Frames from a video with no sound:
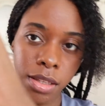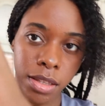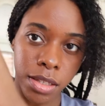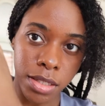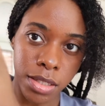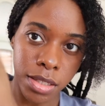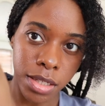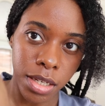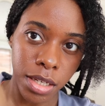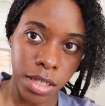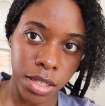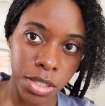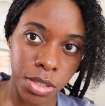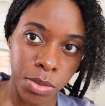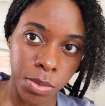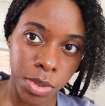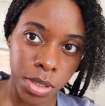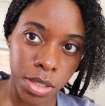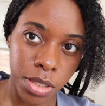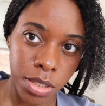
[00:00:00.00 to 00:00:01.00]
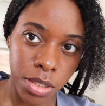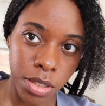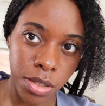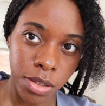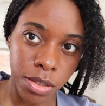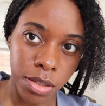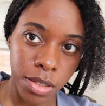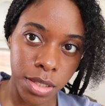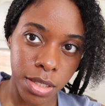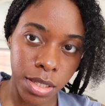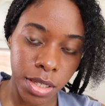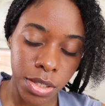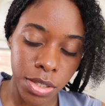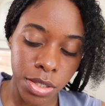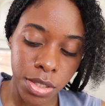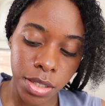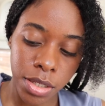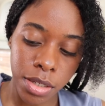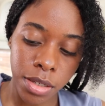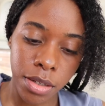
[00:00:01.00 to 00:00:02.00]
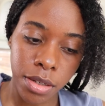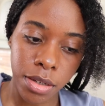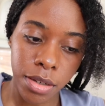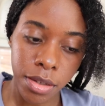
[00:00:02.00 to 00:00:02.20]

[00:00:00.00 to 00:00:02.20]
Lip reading: The skinniest one is here in the center.